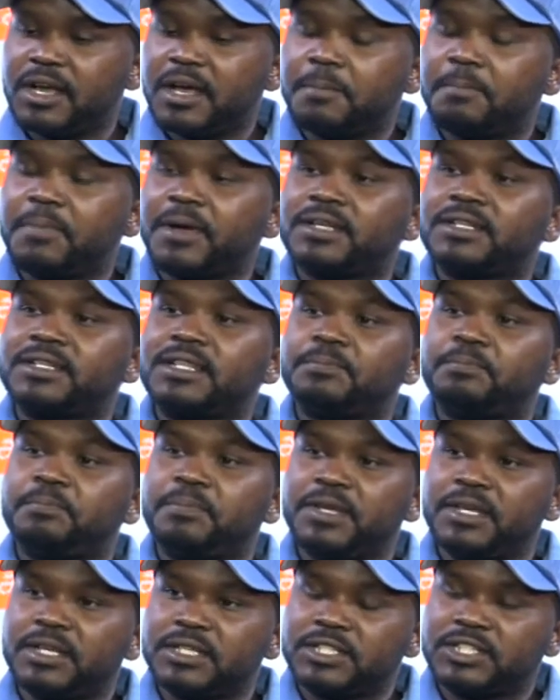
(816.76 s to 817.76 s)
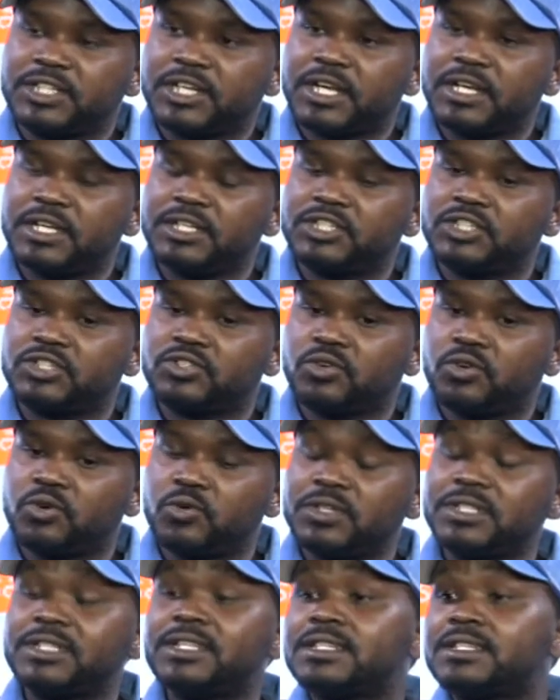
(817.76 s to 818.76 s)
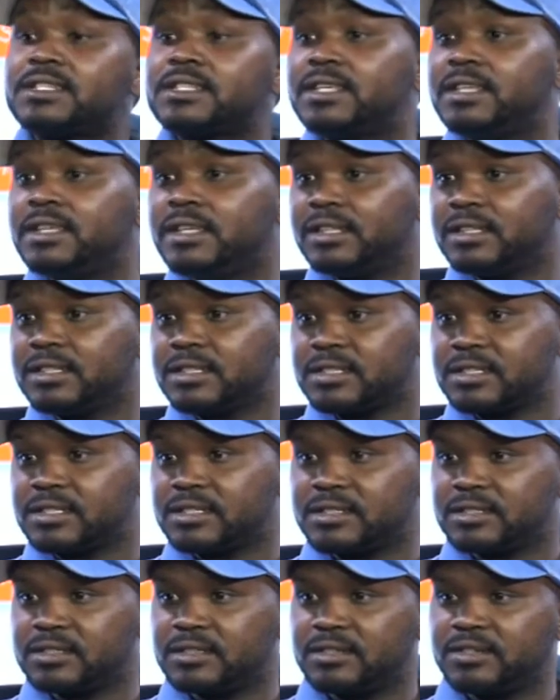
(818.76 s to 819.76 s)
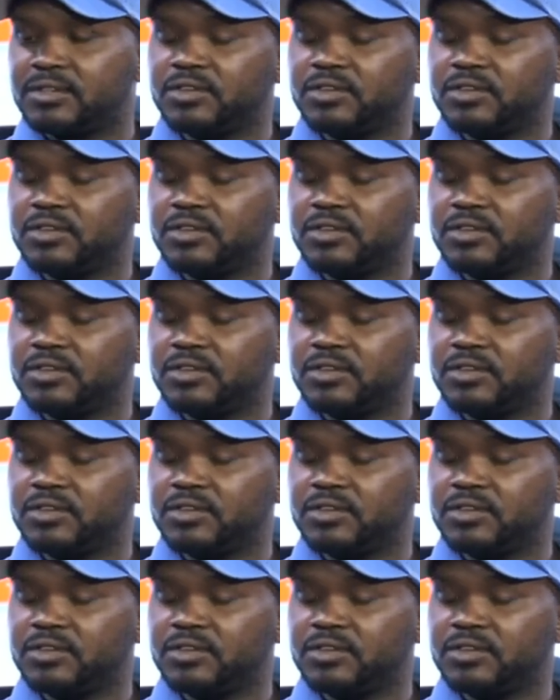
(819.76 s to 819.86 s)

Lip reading: but the biggest challenge is always the skills, you know.